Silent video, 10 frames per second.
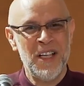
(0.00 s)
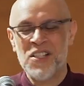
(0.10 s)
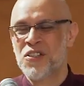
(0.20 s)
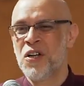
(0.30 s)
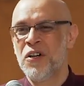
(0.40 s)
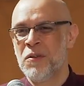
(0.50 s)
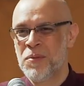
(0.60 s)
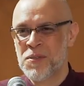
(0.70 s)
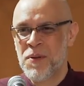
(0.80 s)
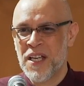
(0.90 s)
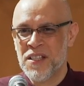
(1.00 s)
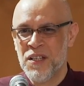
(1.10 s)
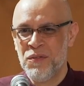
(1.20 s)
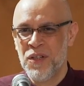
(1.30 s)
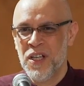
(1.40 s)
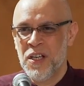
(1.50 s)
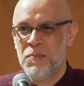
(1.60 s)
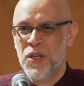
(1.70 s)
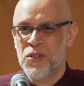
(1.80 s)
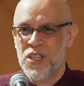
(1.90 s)
historic perspective
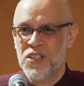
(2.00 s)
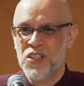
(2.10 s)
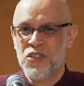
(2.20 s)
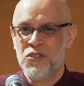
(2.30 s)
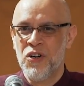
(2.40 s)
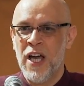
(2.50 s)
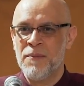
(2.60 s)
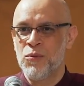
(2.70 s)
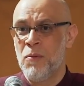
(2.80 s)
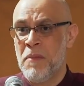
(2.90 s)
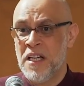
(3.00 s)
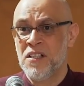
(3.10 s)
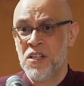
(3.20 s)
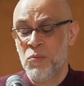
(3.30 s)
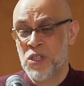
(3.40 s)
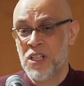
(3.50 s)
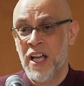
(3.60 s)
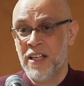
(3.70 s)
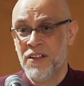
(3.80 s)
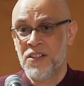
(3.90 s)
because it describes what medicine was
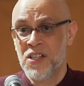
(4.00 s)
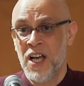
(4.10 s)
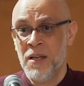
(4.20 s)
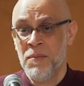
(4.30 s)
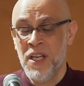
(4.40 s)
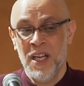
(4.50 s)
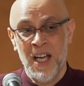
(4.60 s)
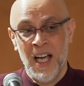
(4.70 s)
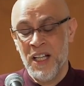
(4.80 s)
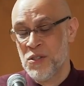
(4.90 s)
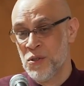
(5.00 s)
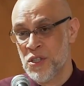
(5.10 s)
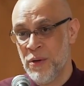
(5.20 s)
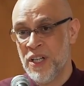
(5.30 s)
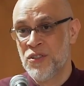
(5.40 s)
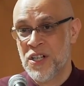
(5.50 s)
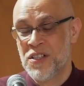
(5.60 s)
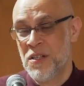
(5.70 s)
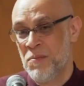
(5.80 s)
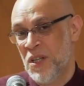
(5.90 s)
like at the time, and it's also
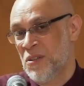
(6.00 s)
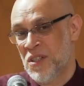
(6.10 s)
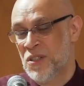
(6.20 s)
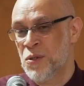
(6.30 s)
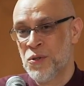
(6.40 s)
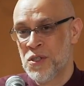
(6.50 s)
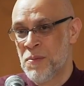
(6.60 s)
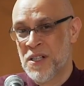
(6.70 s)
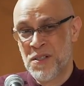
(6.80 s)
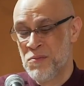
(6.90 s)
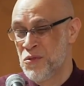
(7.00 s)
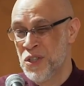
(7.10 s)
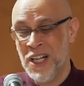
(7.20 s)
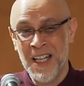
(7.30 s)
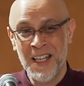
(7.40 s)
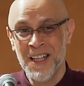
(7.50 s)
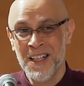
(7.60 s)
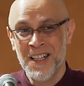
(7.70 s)
interesting because it talks about some really,